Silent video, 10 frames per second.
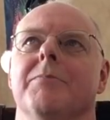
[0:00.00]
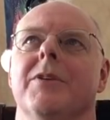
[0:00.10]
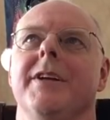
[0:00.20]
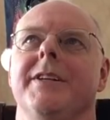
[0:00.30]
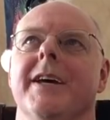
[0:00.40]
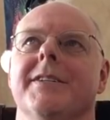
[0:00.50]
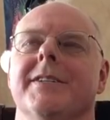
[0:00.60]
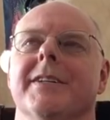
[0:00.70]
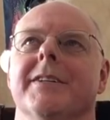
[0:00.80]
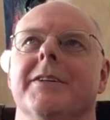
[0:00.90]

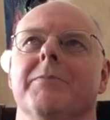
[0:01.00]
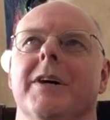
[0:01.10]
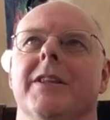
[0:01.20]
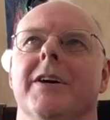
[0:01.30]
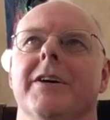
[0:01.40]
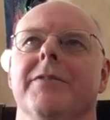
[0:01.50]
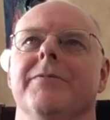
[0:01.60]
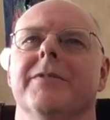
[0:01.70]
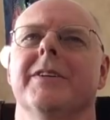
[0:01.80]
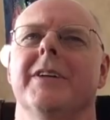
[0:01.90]
predestined in my
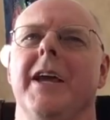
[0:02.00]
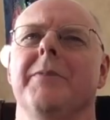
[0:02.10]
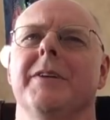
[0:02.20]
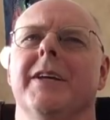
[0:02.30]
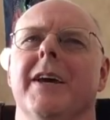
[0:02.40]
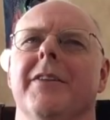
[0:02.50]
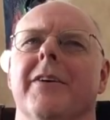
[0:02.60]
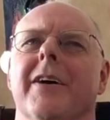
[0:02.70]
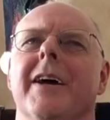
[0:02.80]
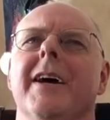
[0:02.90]
life came
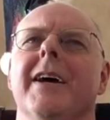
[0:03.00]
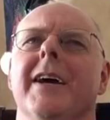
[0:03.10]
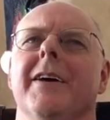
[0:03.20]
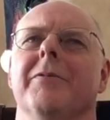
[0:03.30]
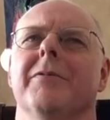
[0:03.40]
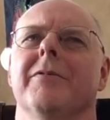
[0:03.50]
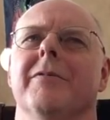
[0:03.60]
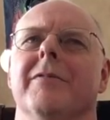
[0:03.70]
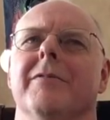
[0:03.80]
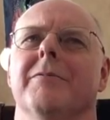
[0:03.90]
together. It
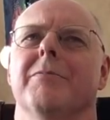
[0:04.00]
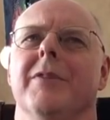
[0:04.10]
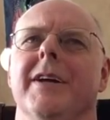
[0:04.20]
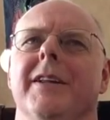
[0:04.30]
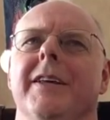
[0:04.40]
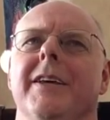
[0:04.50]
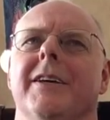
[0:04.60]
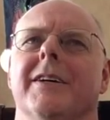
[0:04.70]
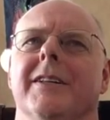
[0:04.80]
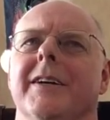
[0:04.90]
really
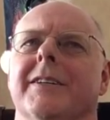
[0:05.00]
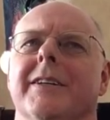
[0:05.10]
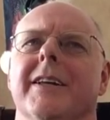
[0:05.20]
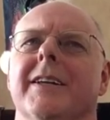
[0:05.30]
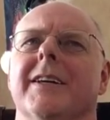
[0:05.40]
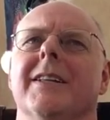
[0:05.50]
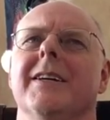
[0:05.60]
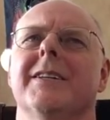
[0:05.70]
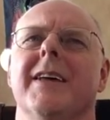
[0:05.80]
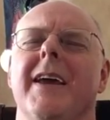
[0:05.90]
clicked, and it
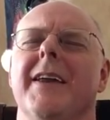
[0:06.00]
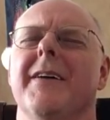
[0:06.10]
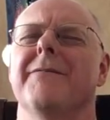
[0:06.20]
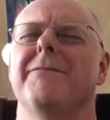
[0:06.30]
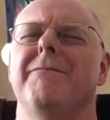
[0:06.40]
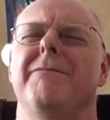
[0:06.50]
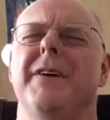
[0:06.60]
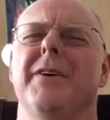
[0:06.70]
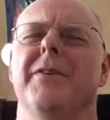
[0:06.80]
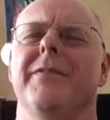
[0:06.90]
clicked in a
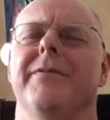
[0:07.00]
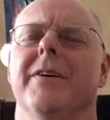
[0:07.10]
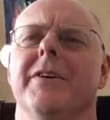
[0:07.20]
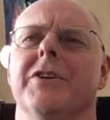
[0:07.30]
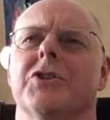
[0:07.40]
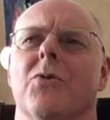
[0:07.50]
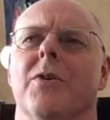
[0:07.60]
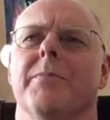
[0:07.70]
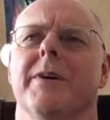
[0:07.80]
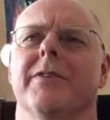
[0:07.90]
very, very
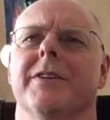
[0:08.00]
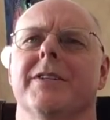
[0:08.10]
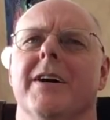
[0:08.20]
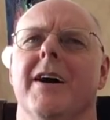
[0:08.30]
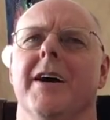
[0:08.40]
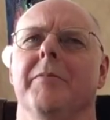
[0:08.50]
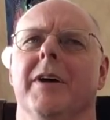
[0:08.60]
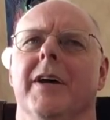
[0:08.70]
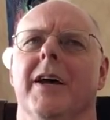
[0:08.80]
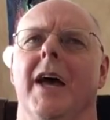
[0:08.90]
short amount of time.
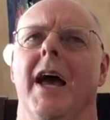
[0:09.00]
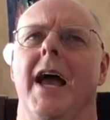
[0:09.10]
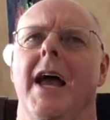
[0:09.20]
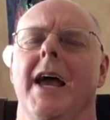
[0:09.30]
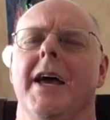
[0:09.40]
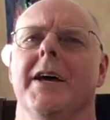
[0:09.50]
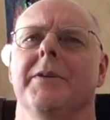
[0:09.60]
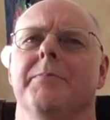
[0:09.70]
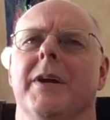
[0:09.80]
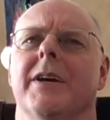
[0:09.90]

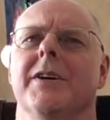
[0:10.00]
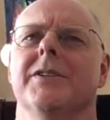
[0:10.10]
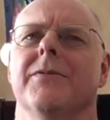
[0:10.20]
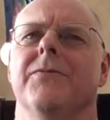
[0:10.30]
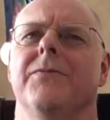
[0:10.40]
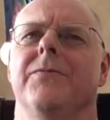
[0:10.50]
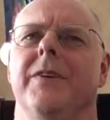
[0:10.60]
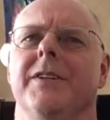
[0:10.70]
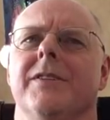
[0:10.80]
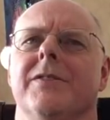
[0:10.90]
And because it
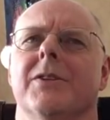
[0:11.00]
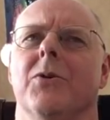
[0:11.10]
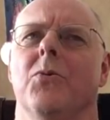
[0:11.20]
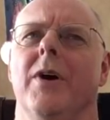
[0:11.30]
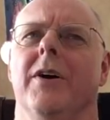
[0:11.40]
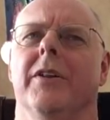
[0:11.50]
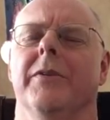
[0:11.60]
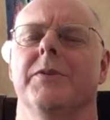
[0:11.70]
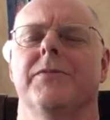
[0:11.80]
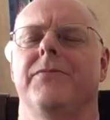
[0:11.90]
fit so well,
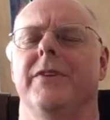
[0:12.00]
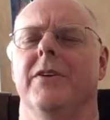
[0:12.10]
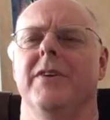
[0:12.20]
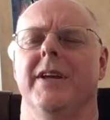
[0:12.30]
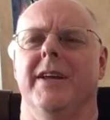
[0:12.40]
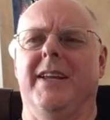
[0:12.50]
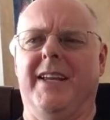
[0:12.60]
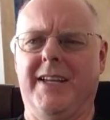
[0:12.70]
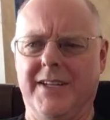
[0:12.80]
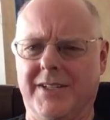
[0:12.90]
it was very
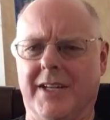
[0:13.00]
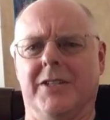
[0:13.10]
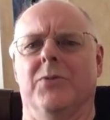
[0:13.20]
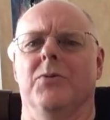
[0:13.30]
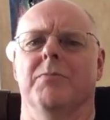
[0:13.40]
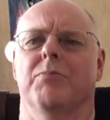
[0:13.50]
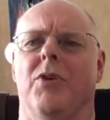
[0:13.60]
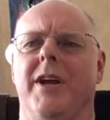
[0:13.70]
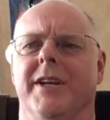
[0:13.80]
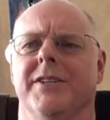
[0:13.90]
easy to
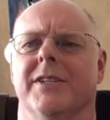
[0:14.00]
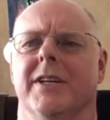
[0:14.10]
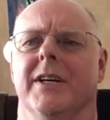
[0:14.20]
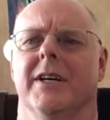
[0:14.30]
embrace.